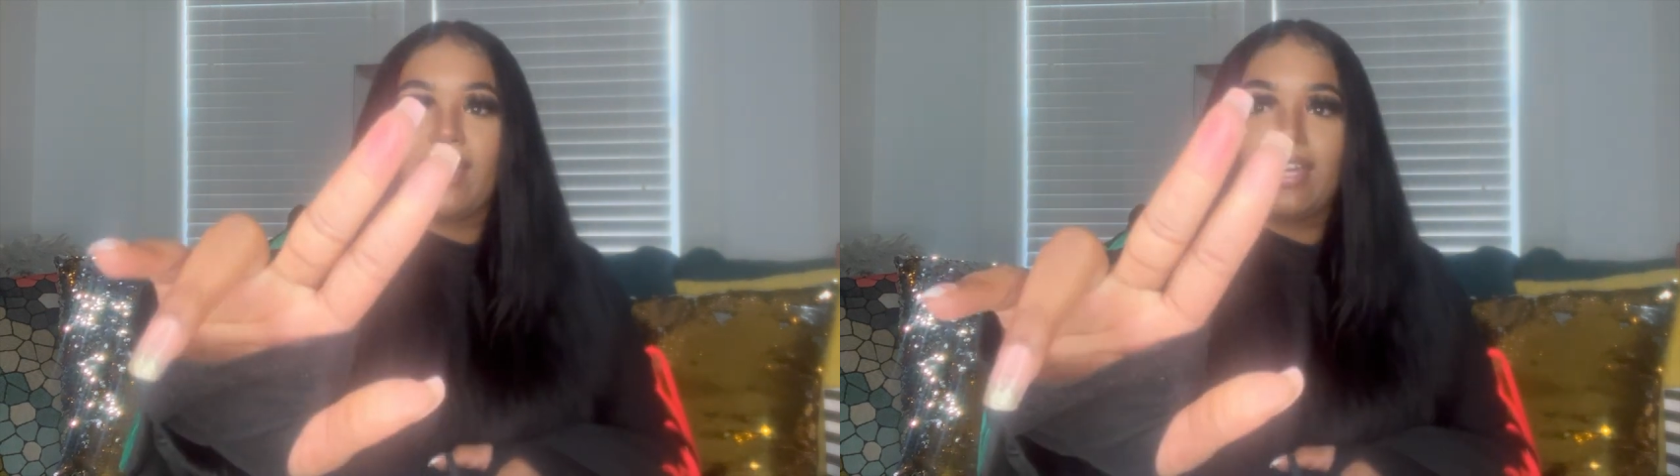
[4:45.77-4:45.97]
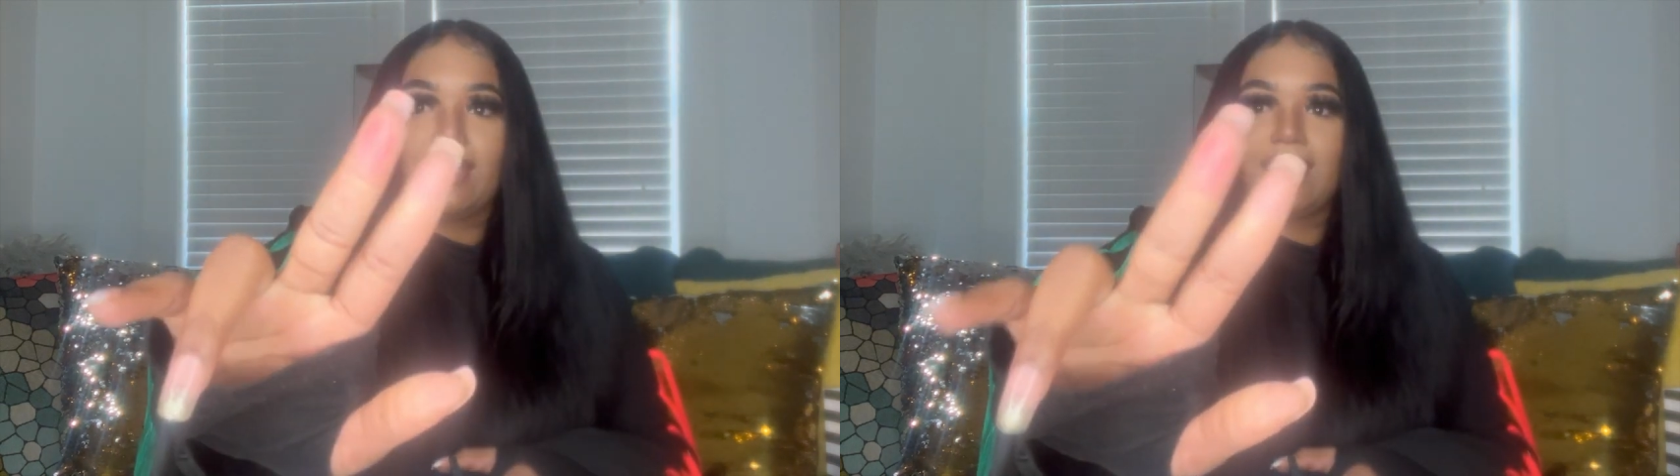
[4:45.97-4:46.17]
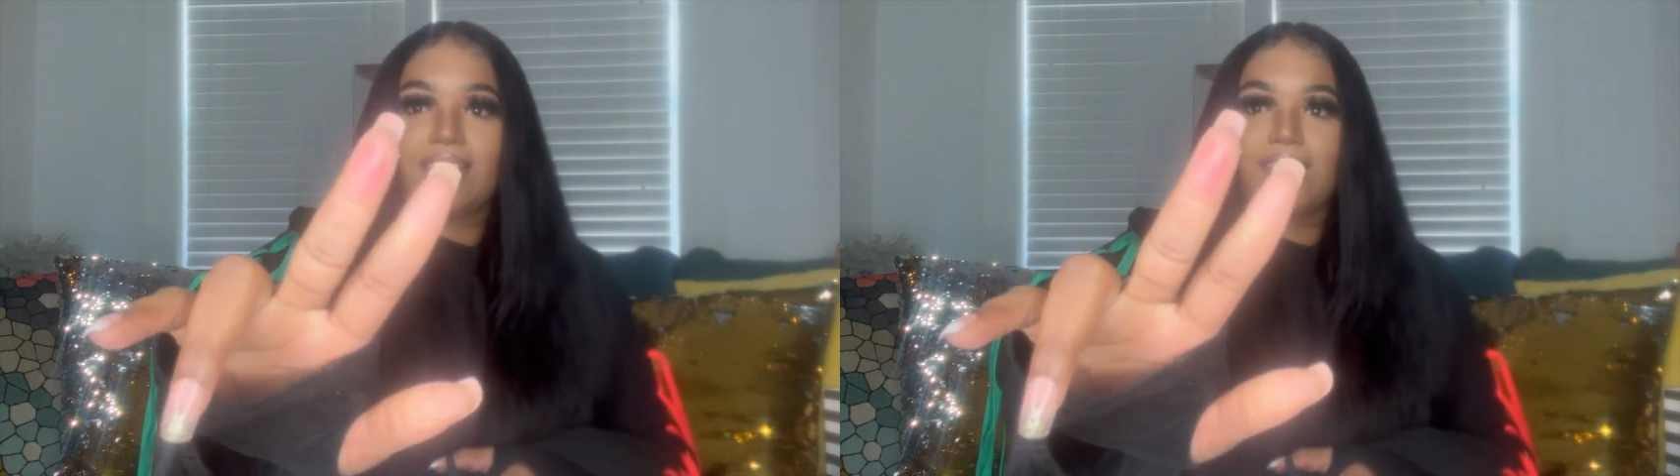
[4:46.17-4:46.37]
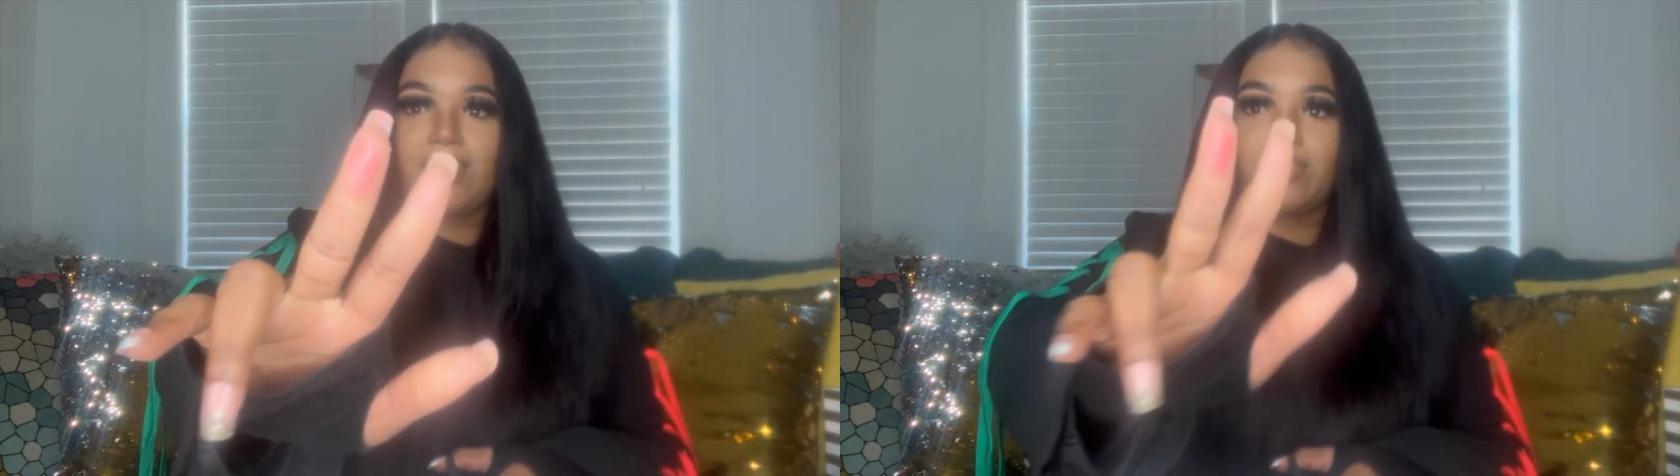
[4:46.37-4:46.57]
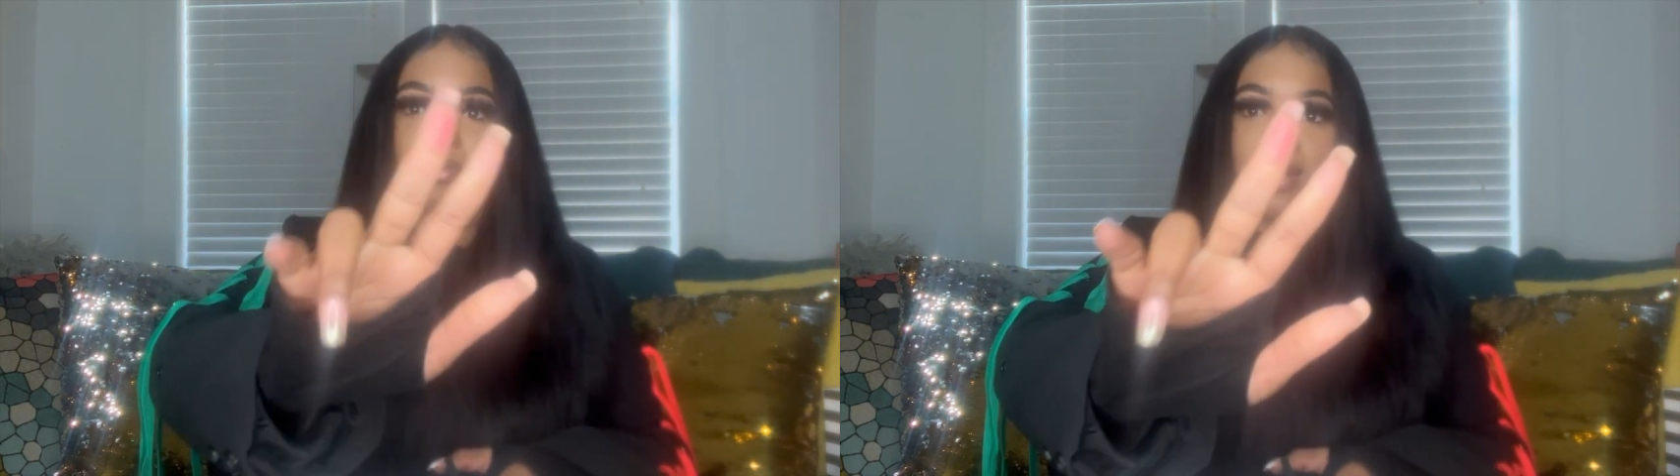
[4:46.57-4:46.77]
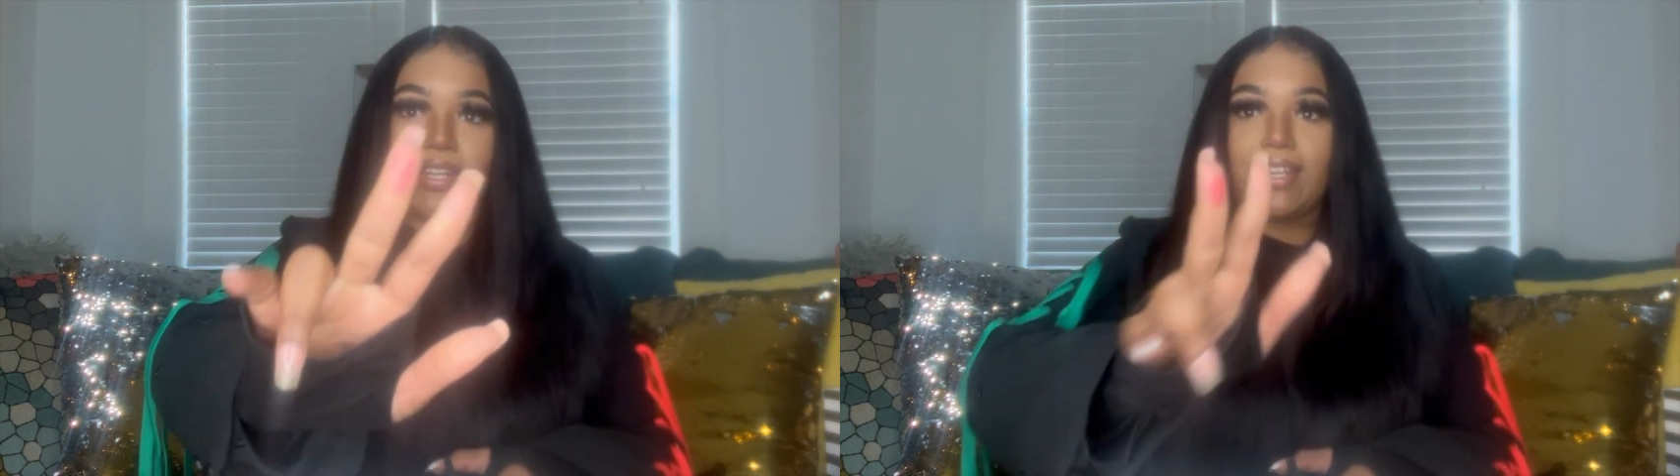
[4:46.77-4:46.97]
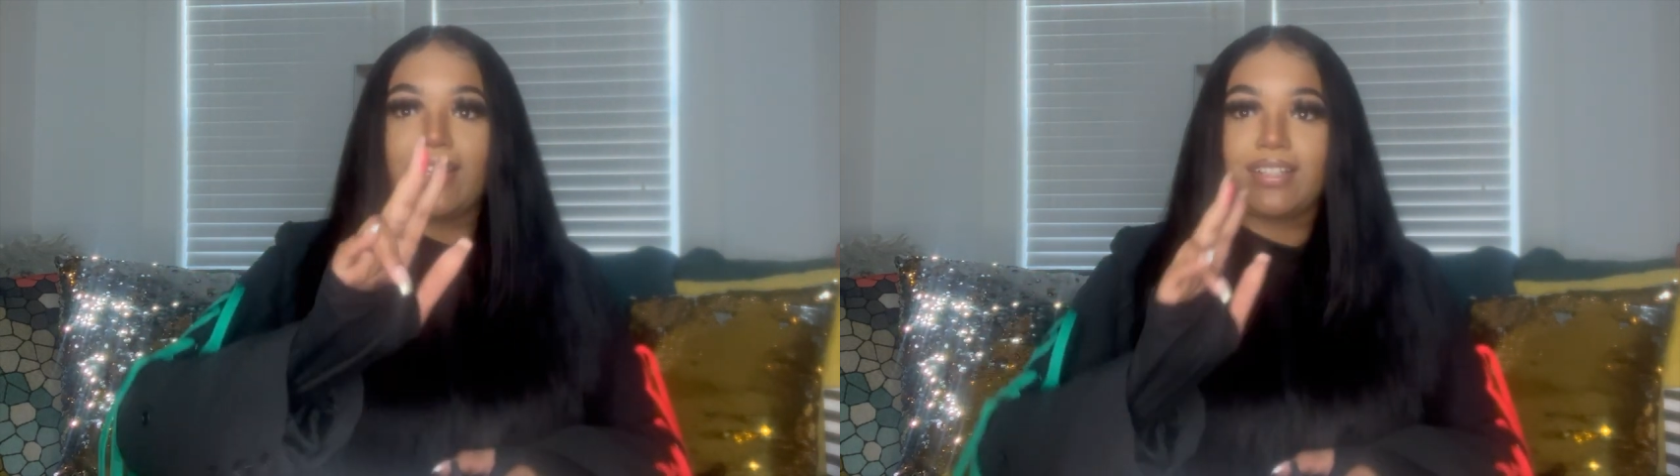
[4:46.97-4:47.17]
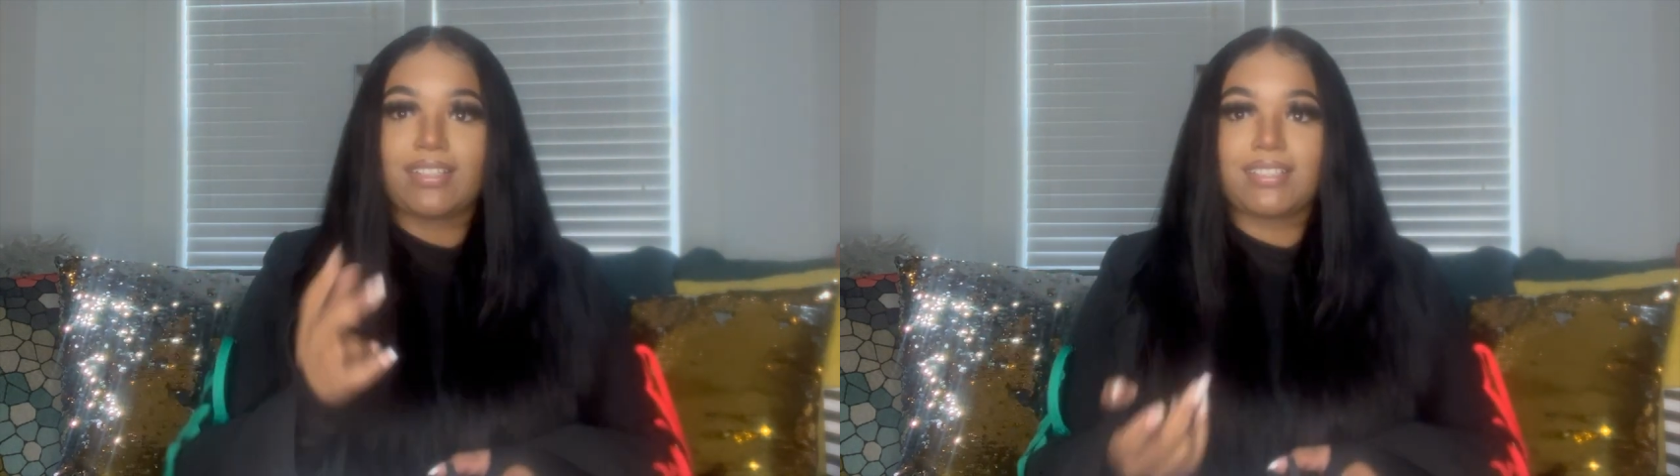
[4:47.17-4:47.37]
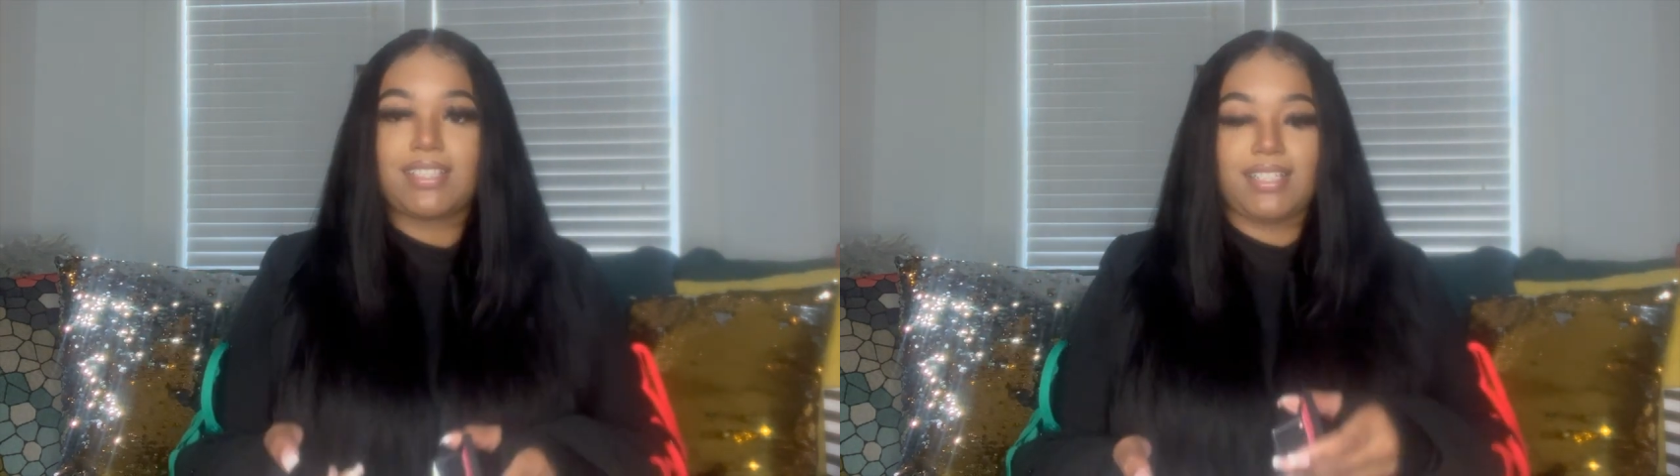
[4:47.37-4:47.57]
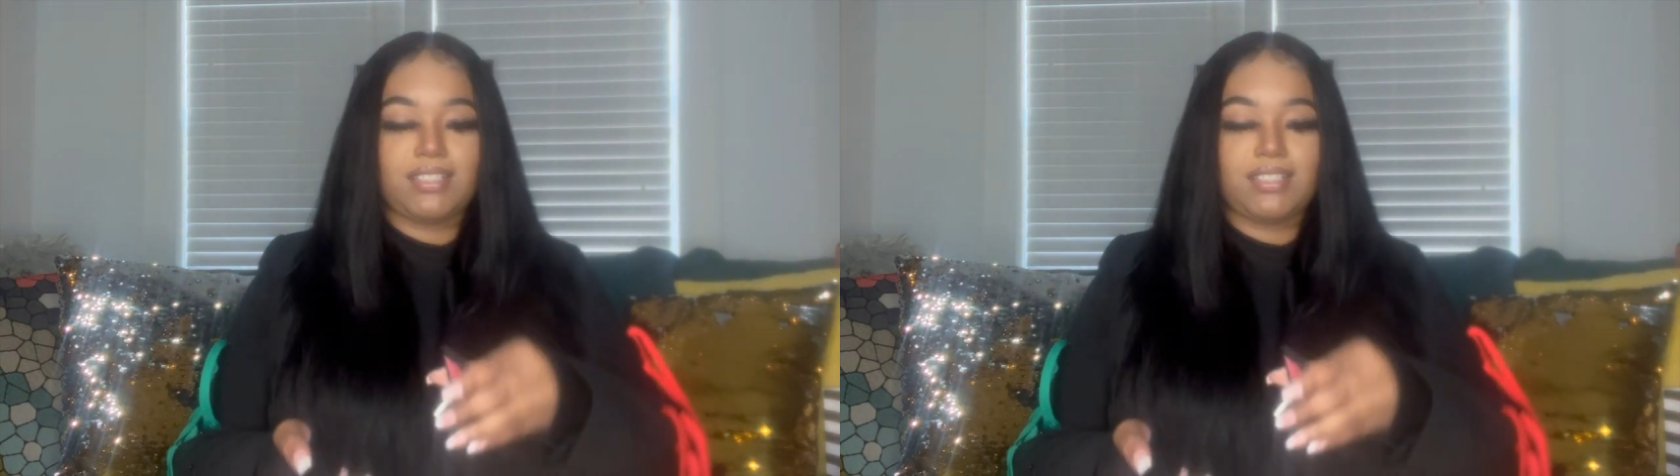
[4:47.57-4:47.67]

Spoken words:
and this is what it looks like.